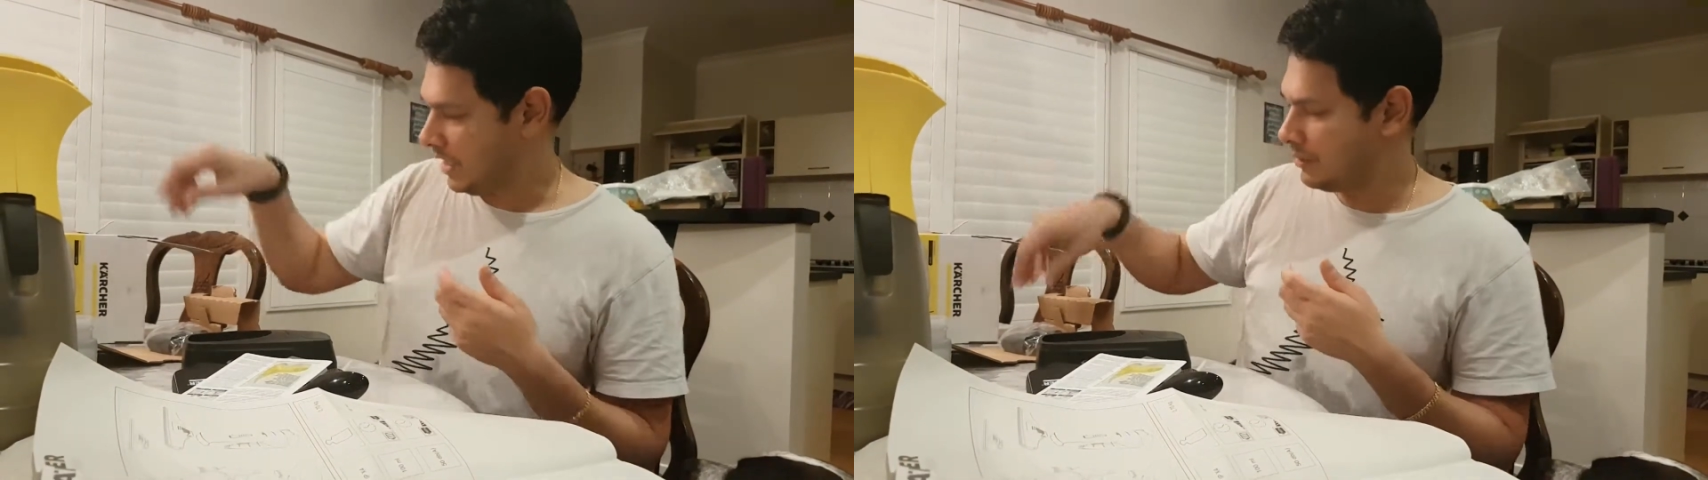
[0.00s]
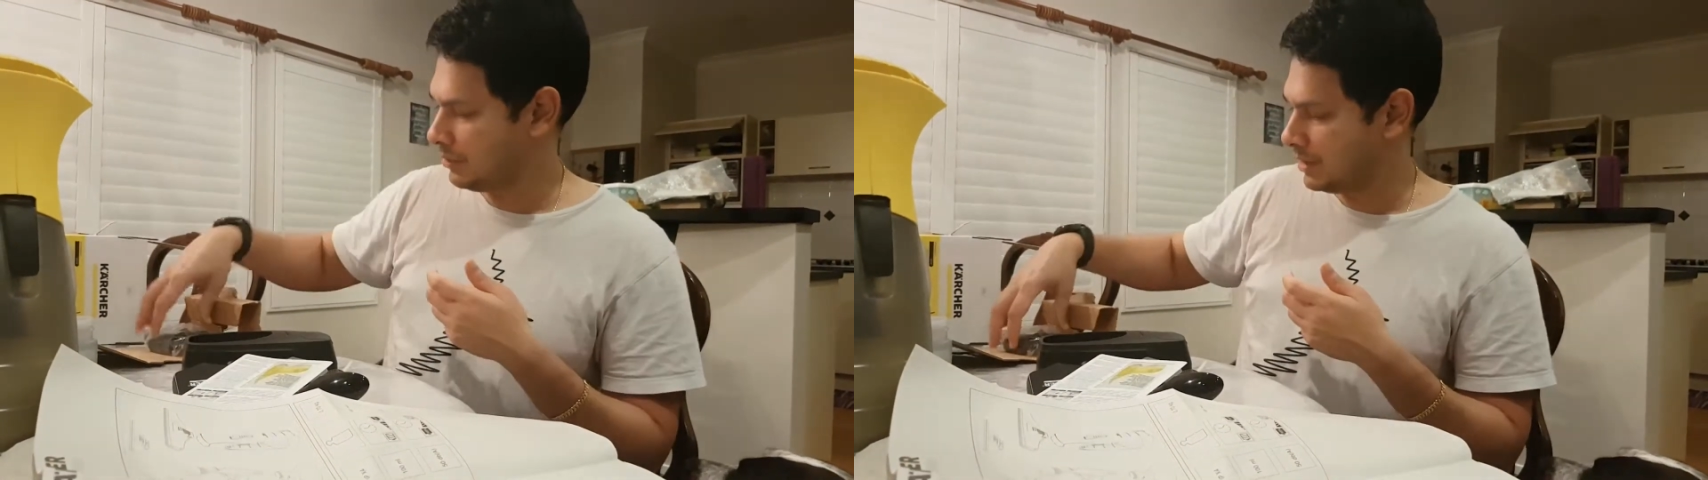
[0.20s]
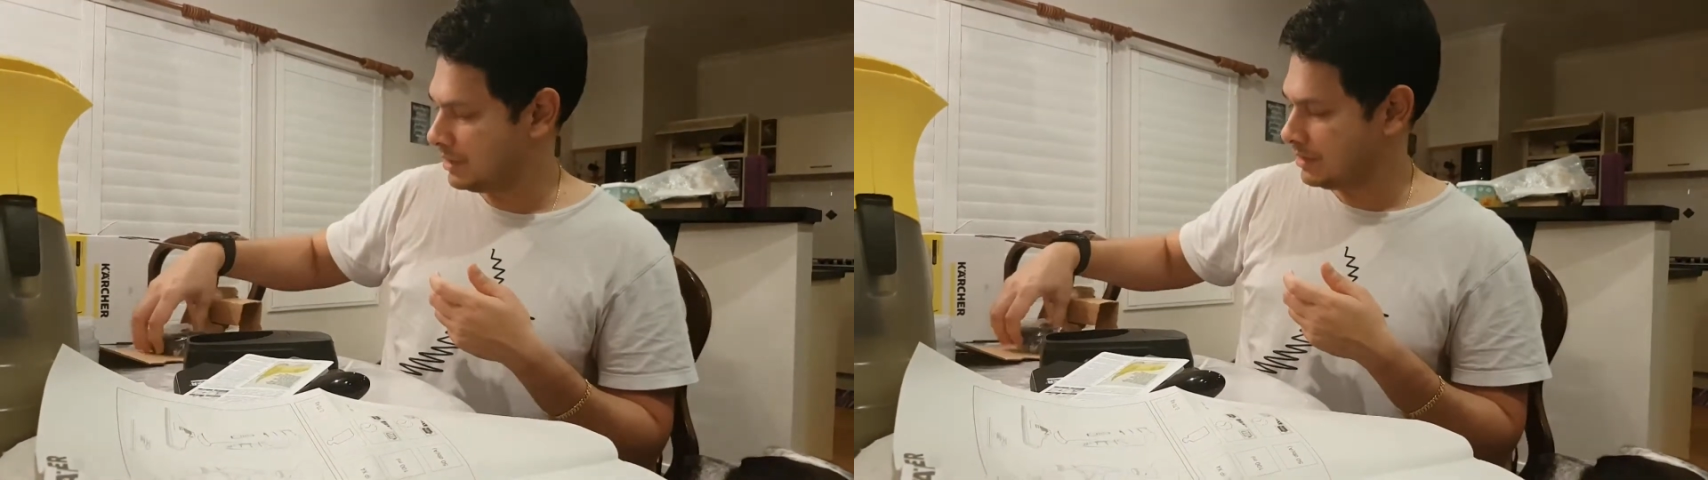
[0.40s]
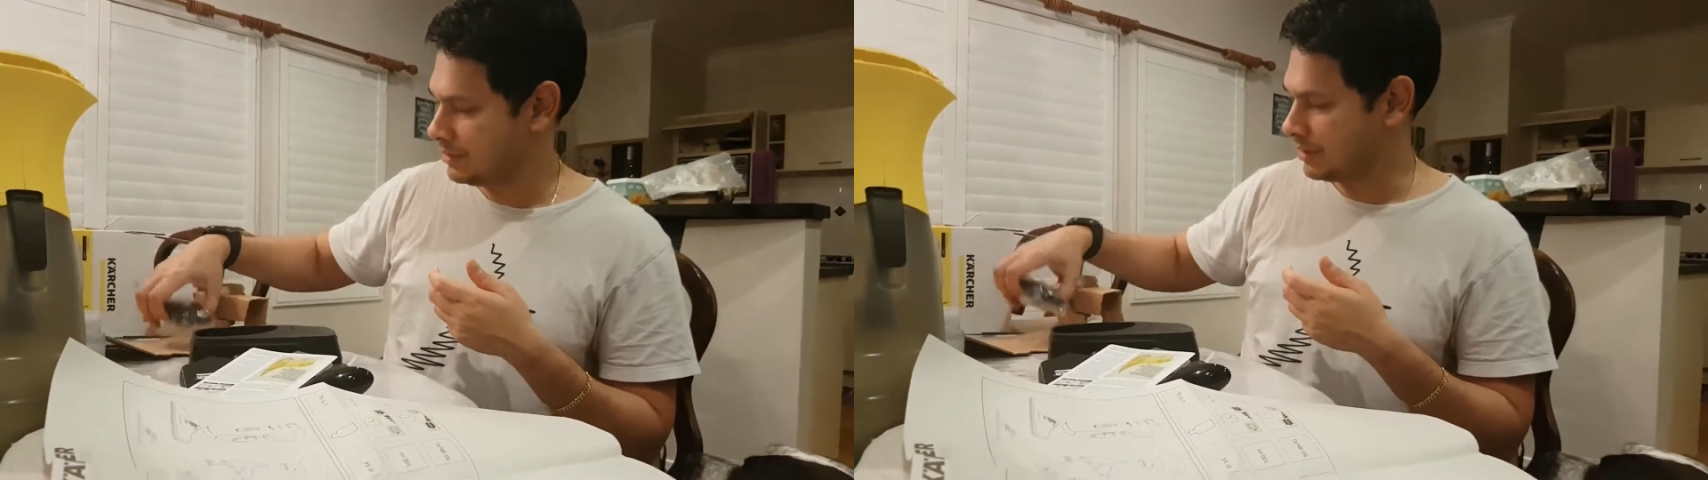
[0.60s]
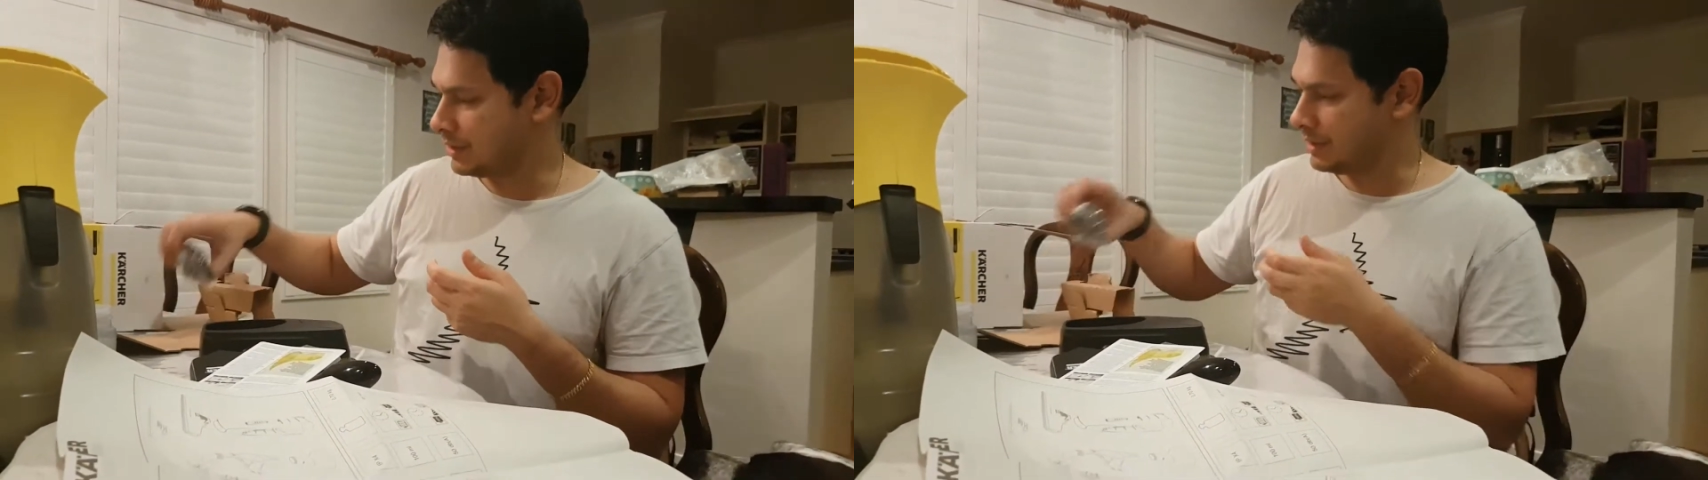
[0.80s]
I don't need
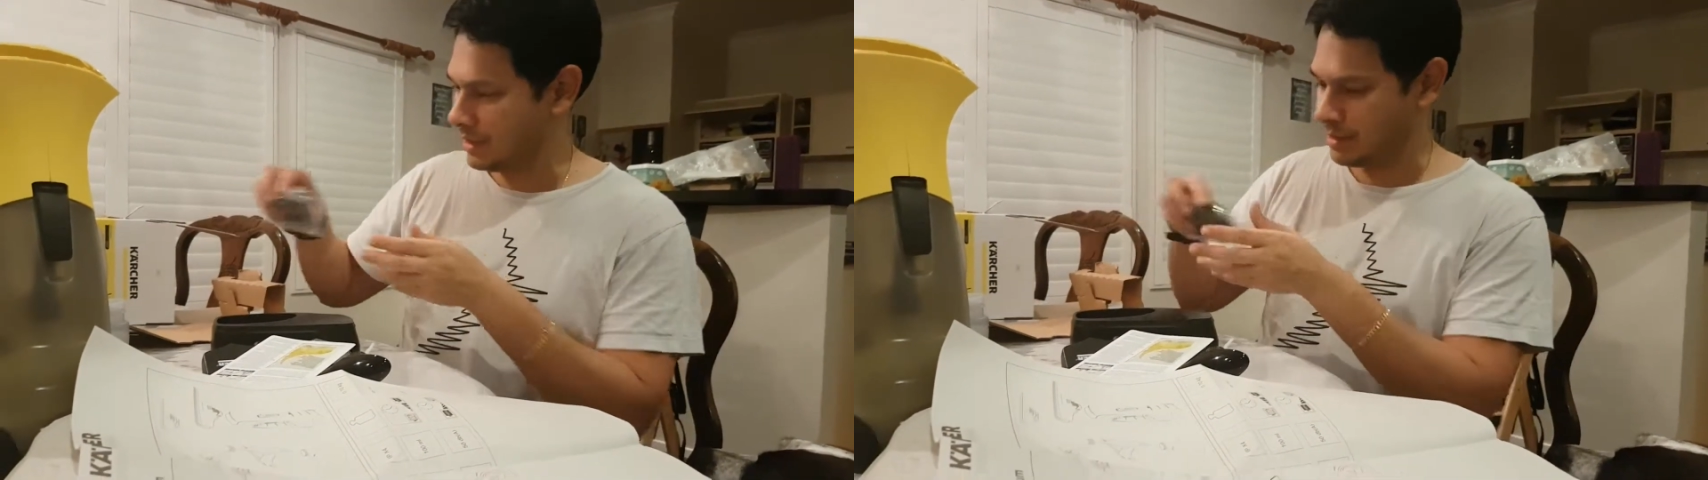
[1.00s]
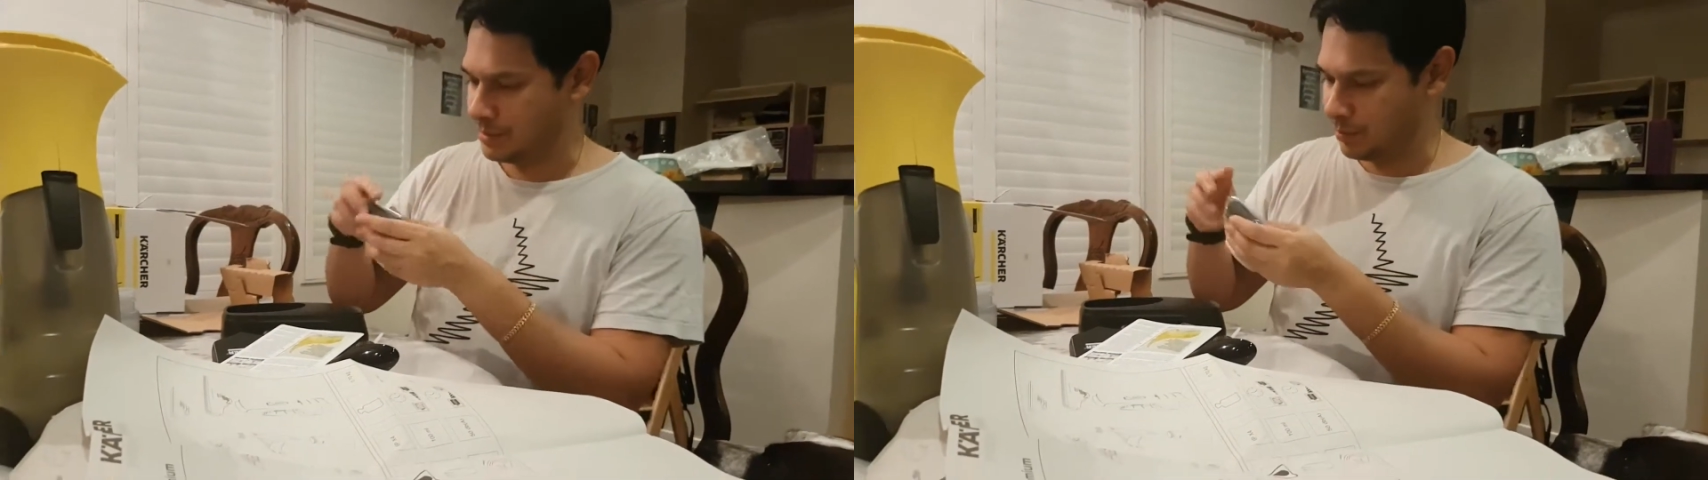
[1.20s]
instructions, I can just